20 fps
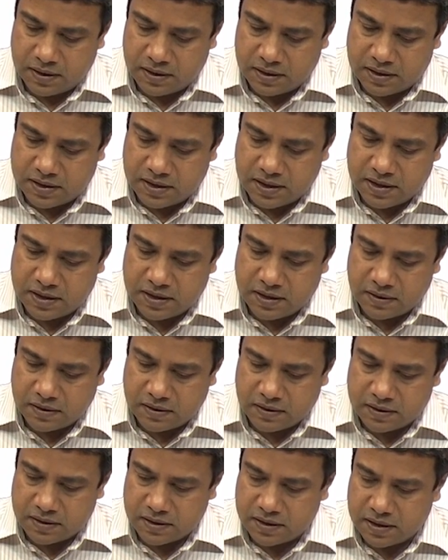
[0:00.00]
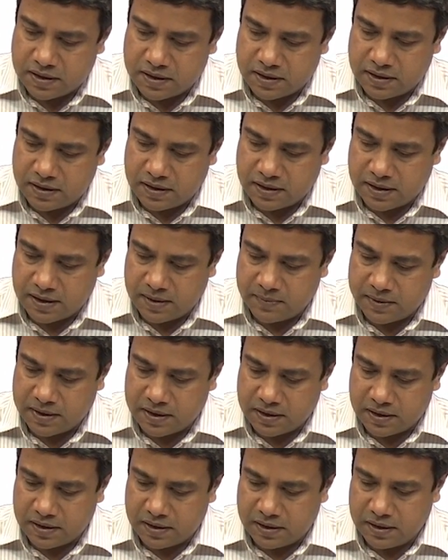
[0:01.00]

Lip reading: the change in concentration at time delta